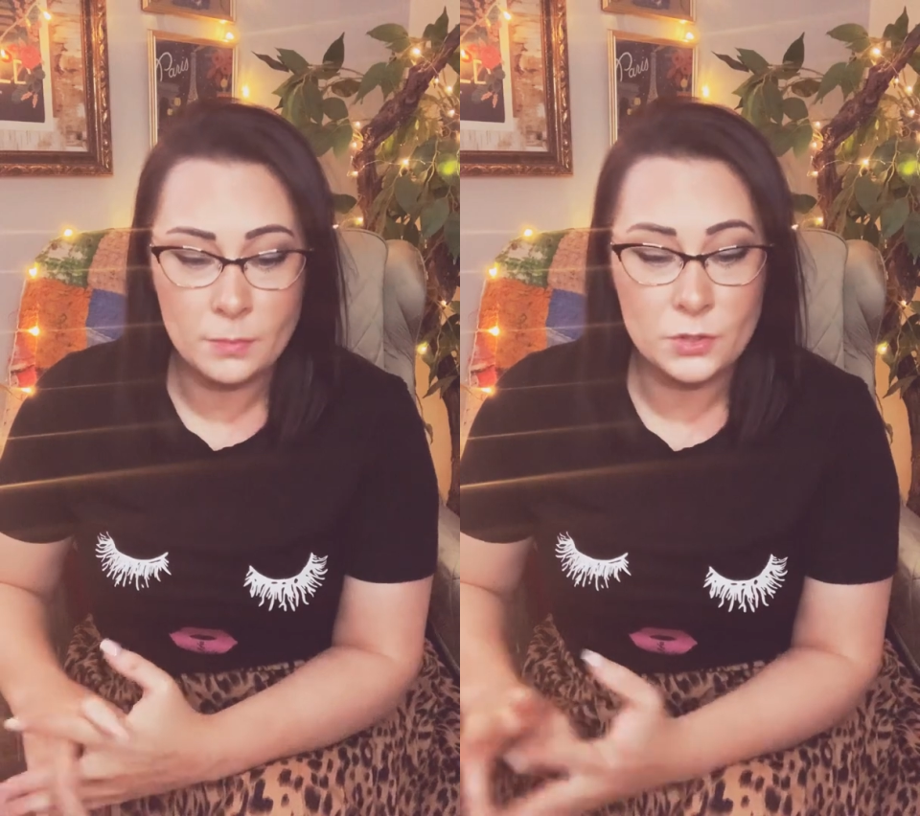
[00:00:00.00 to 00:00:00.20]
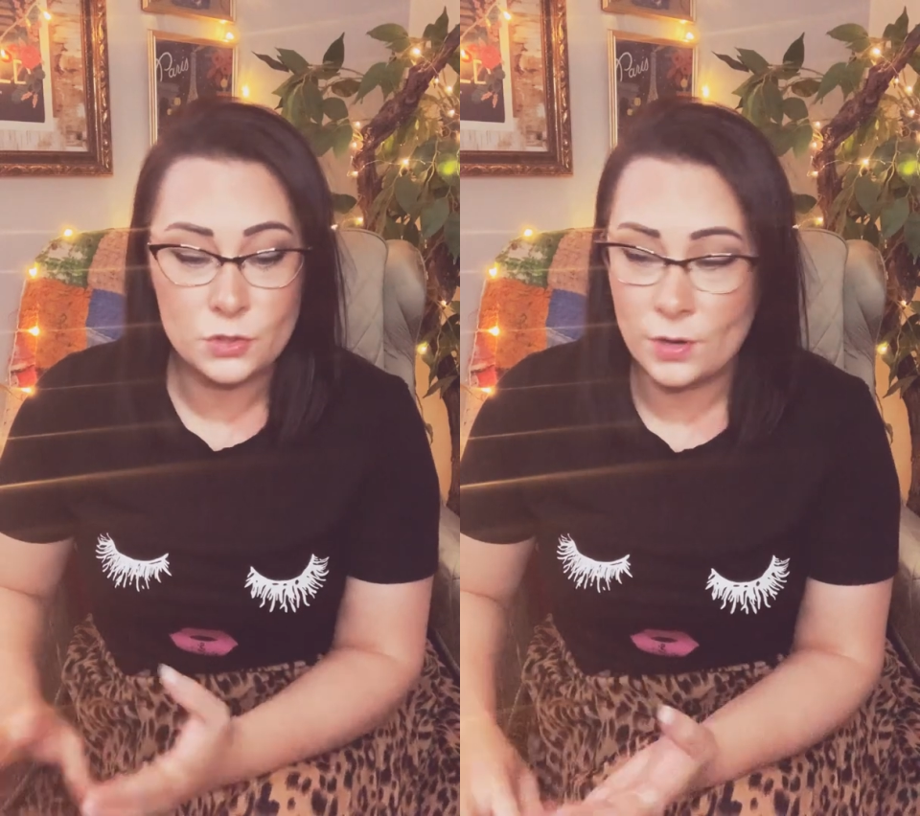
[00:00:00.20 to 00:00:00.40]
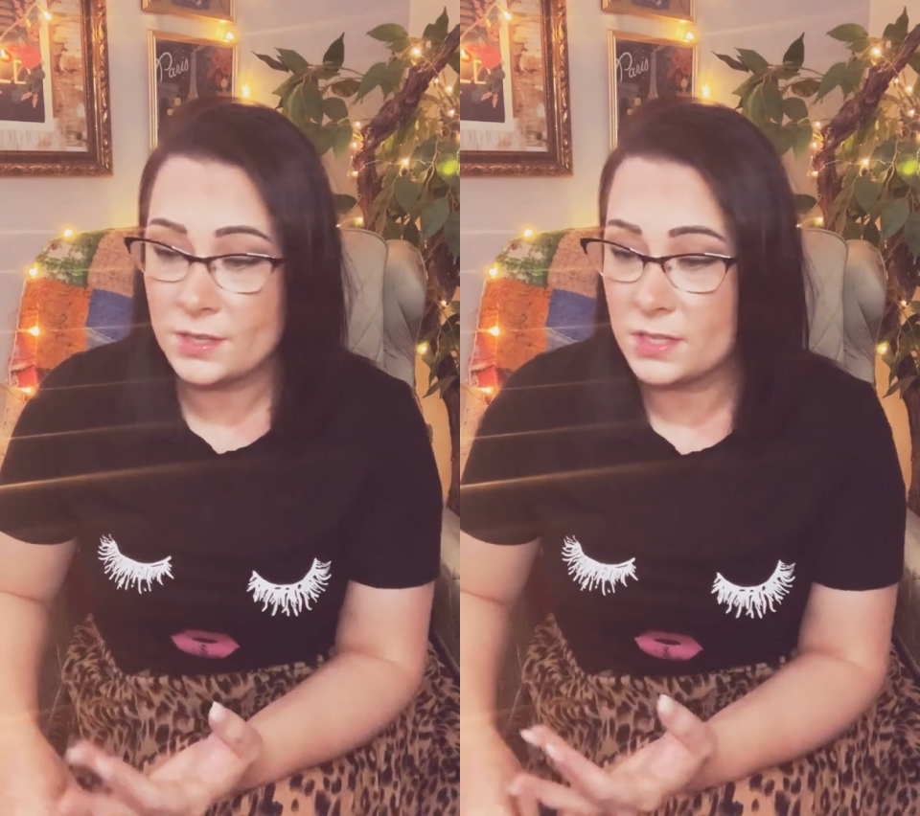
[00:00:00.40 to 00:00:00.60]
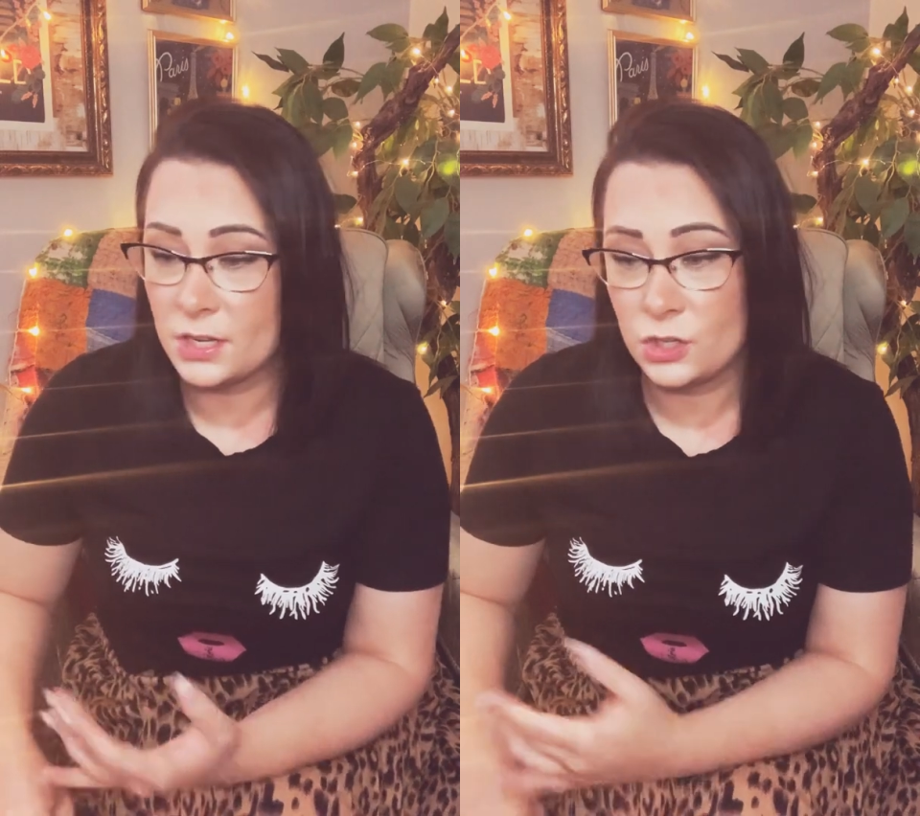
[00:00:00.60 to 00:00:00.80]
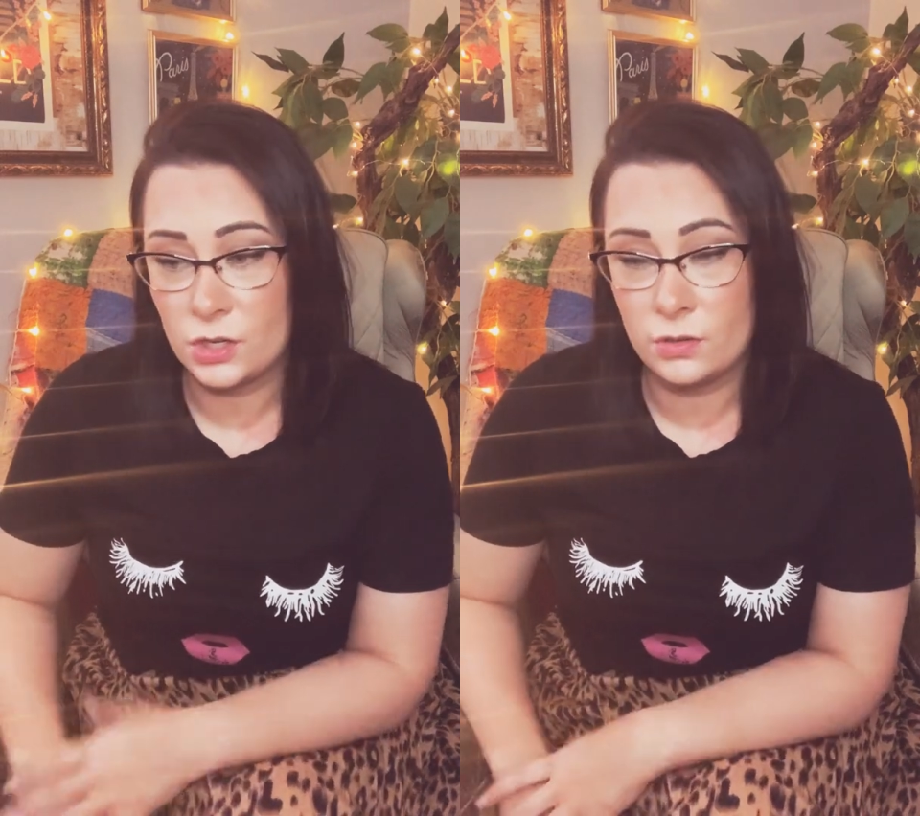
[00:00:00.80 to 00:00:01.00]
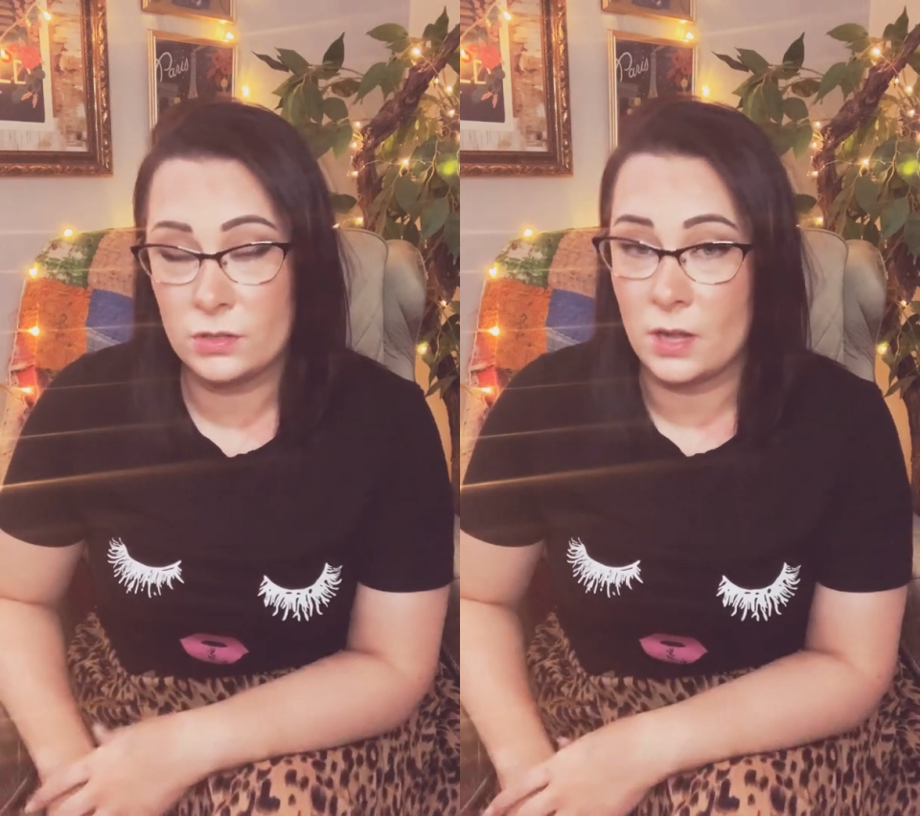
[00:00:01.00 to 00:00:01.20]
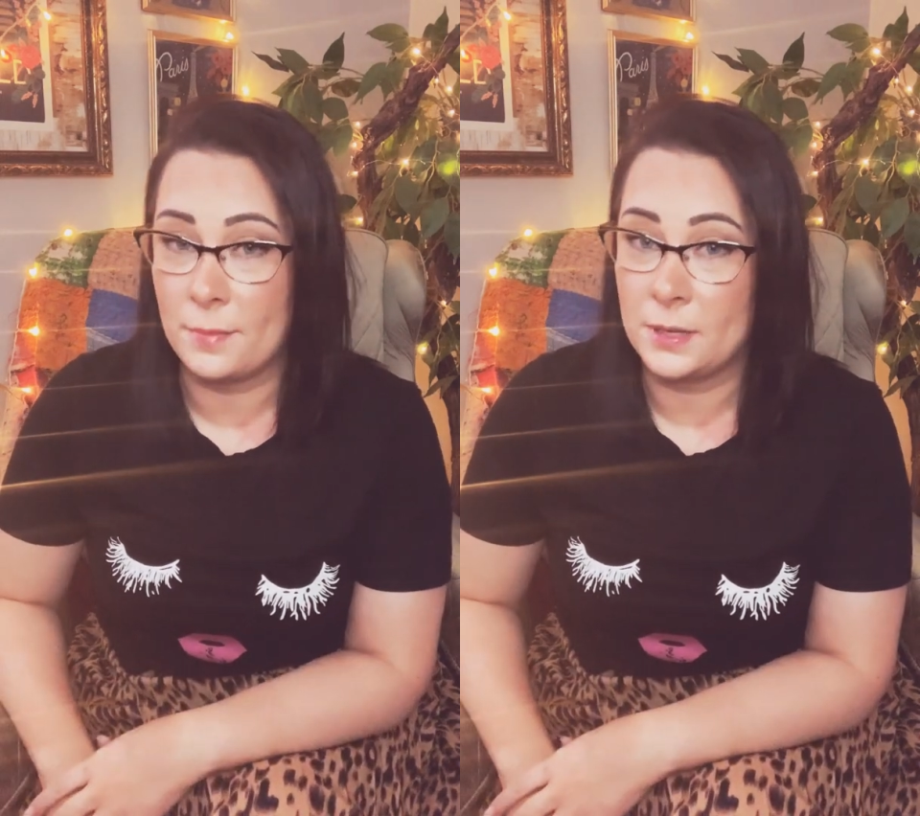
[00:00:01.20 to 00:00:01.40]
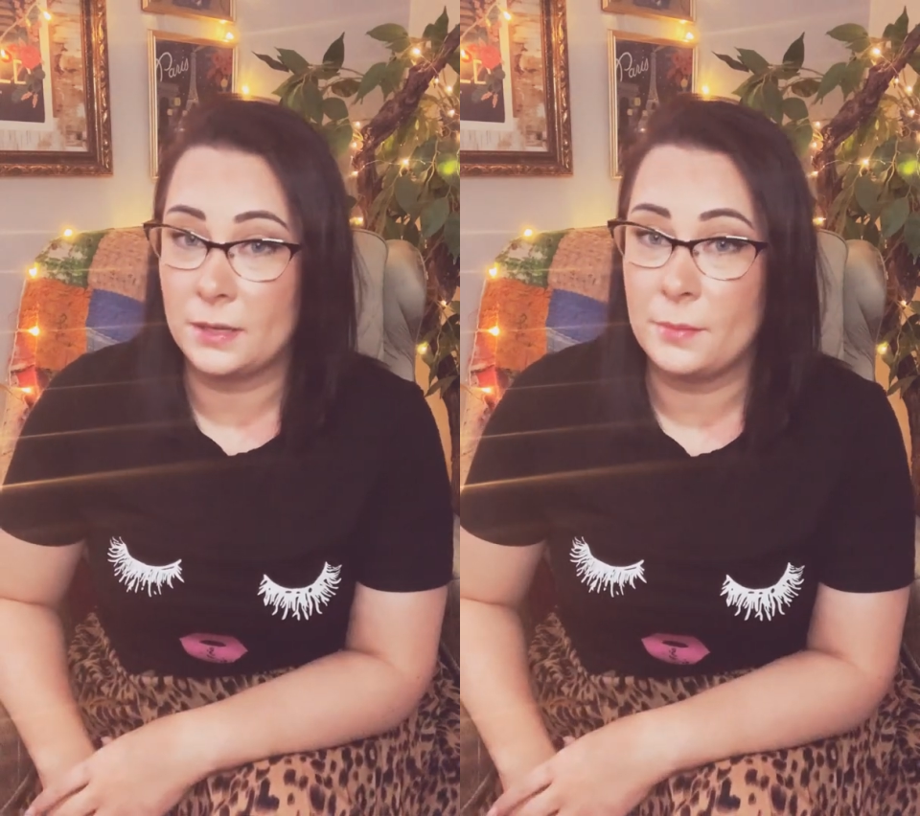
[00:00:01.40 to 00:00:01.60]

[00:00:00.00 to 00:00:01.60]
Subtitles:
Trust issues, not being